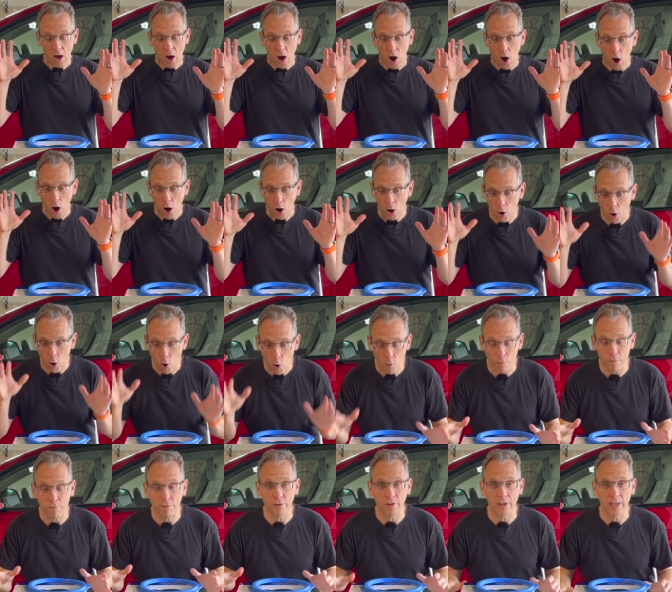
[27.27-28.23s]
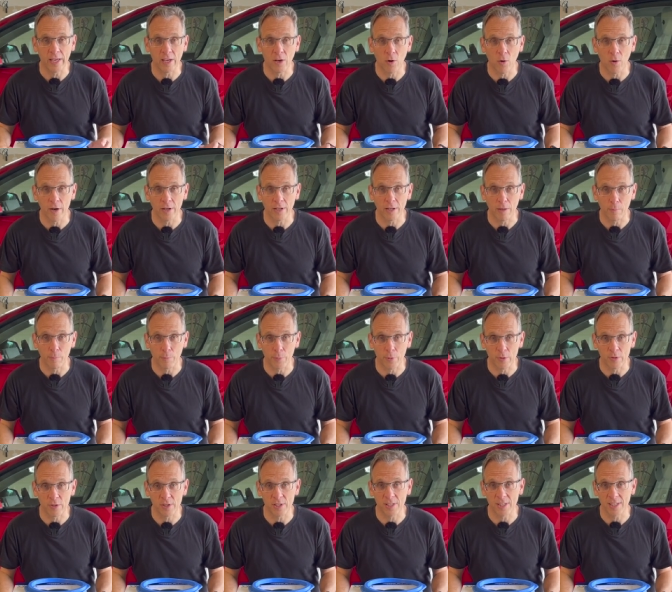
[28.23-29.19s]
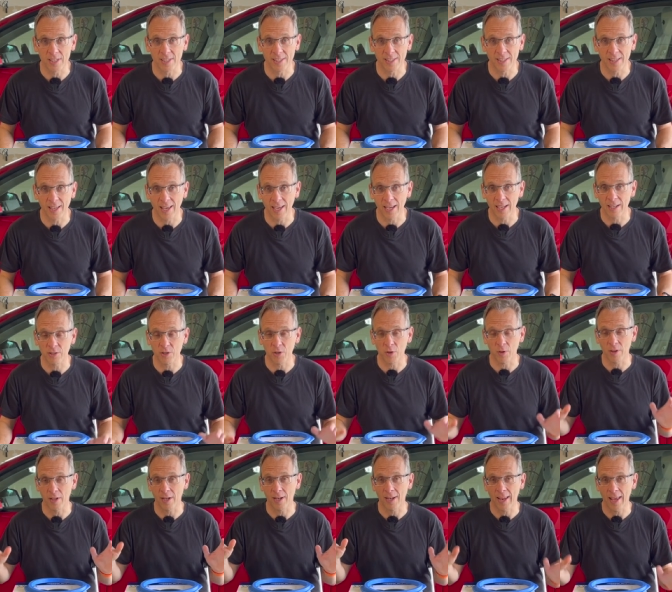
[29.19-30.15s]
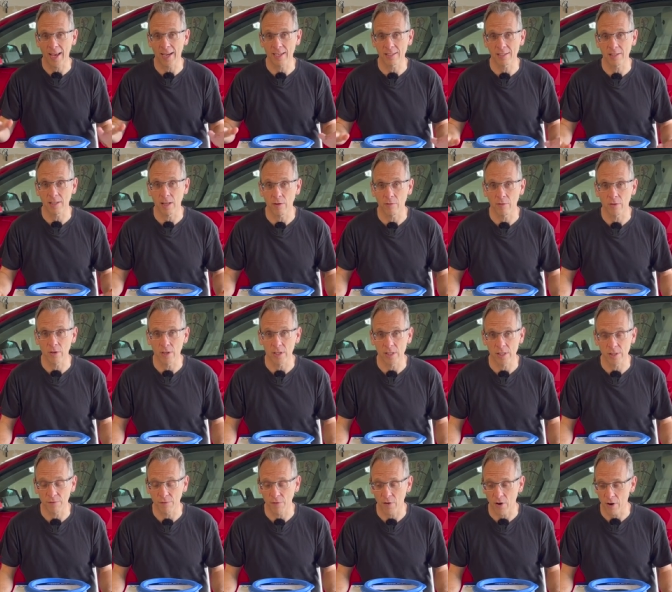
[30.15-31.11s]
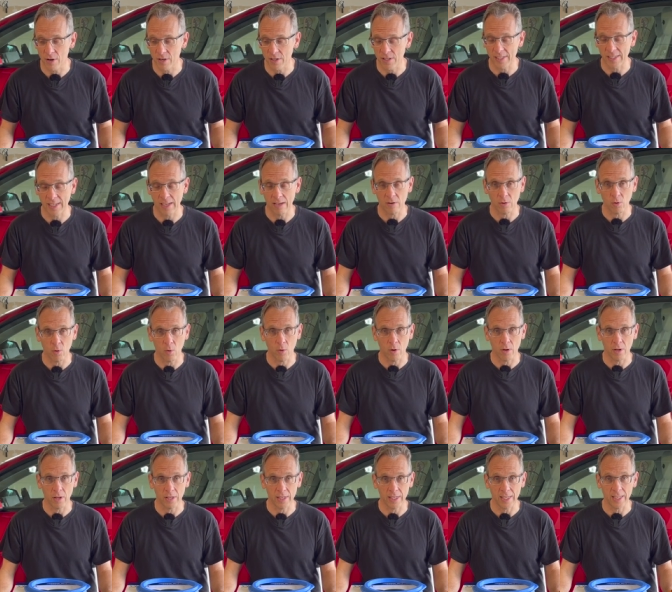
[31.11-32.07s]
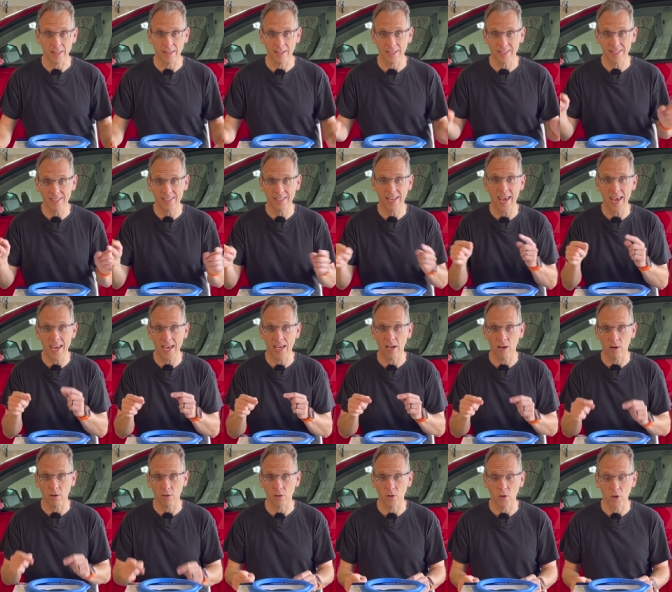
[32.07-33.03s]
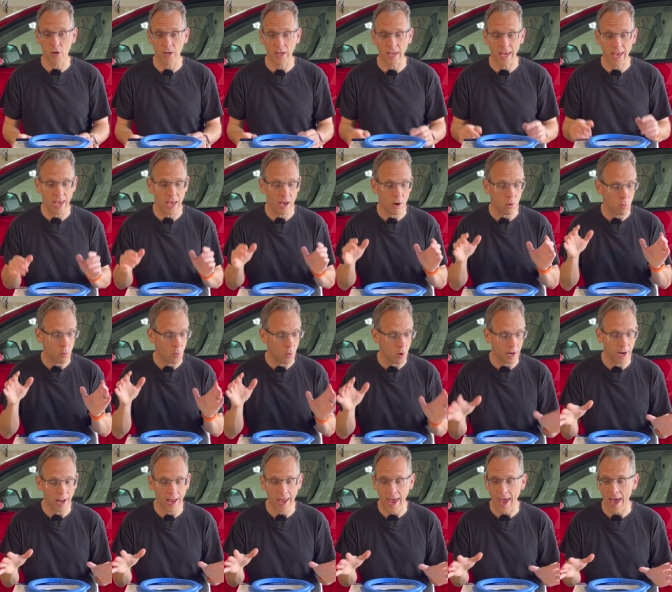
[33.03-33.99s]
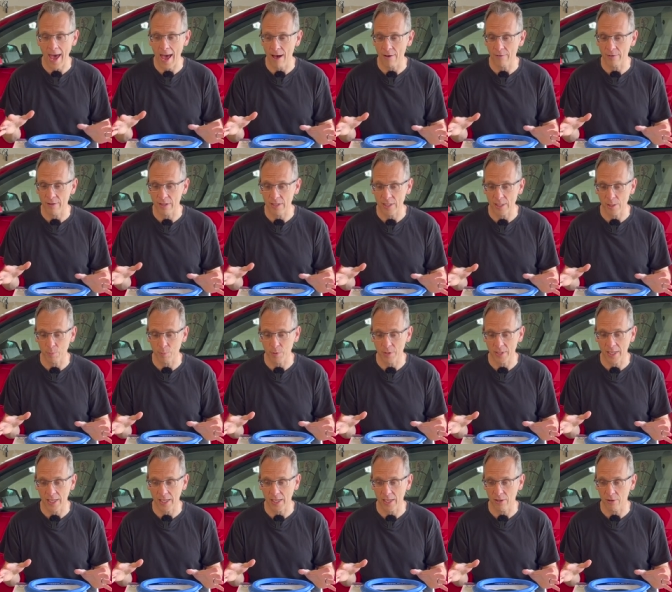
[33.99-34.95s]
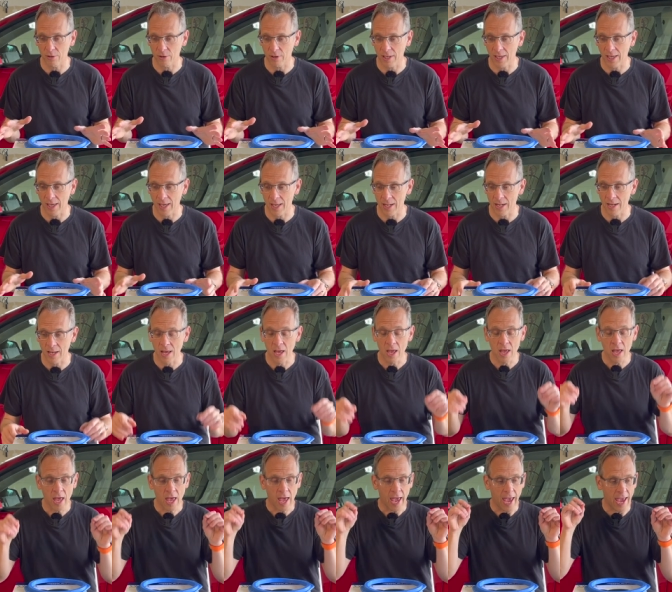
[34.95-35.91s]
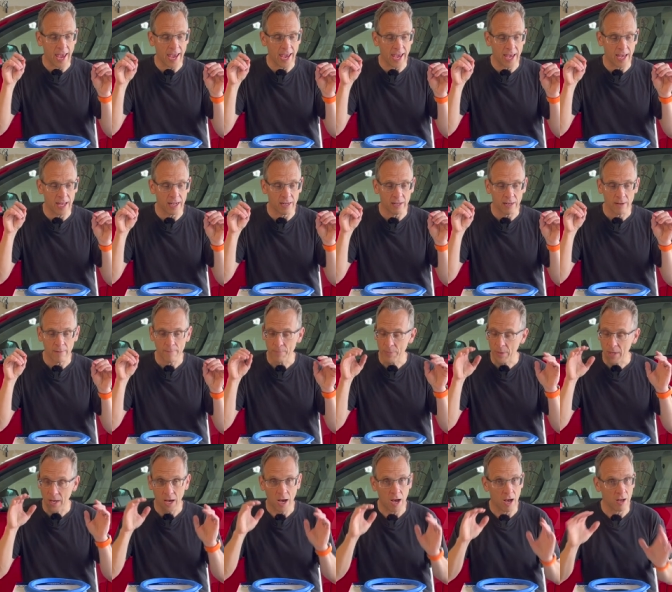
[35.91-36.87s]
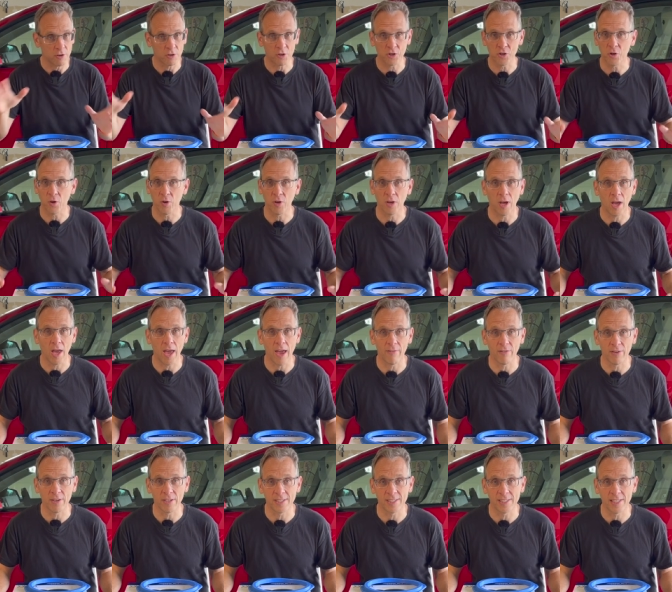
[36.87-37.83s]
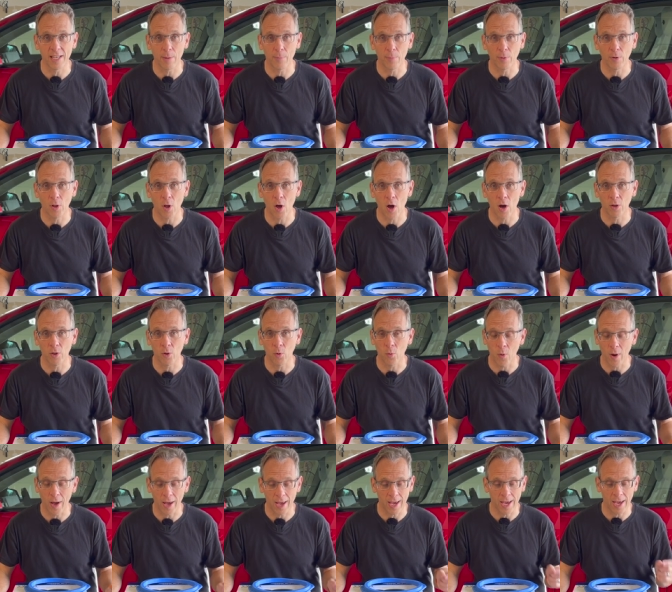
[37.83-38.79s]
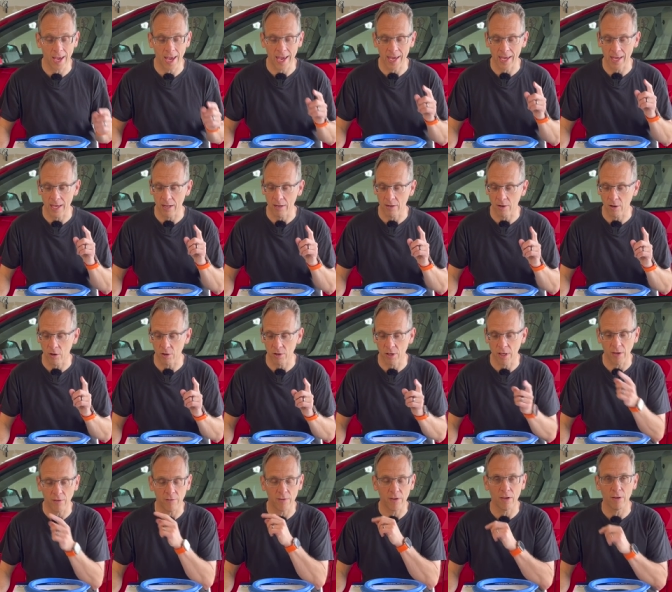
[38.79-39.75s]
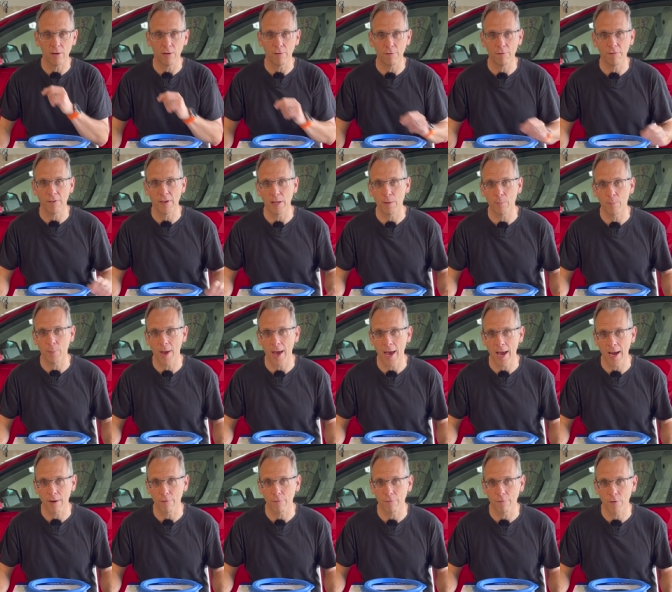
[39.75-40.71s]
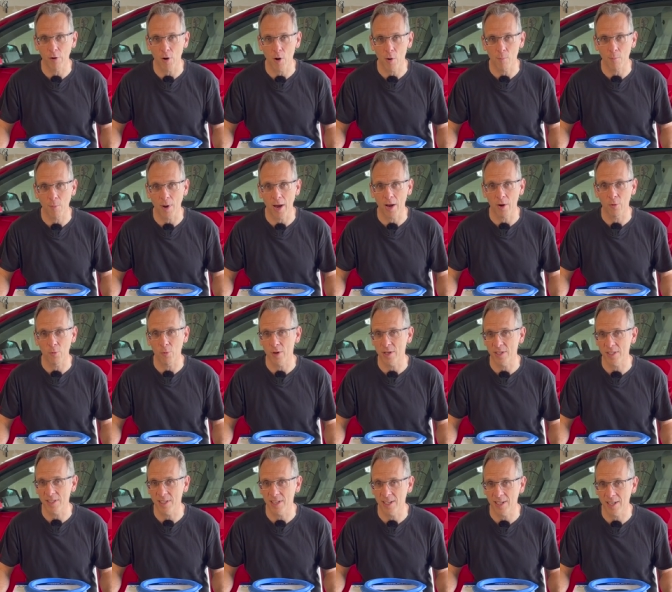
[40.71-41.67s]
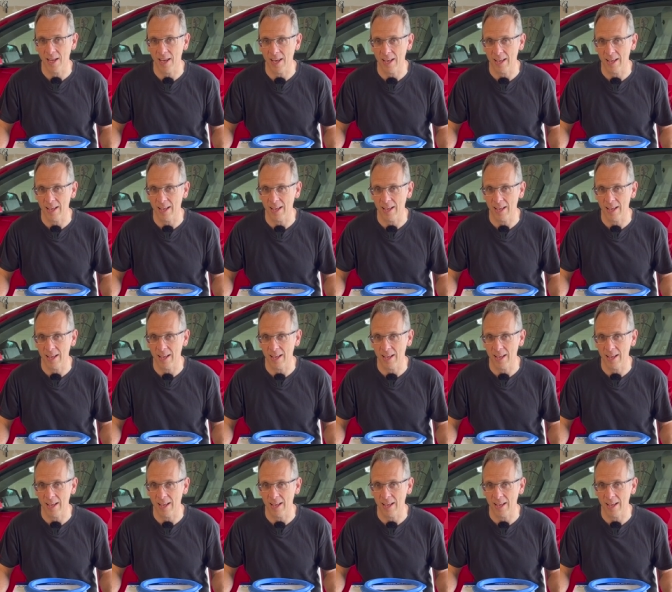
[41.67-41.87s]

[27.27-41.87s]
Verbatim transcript: are hopefully going to boost this thing to the next level as far as sound quality. Let's take a look at what I have in this particular kit, and I'll show you every step along the way, and I'll give you feedback from my resident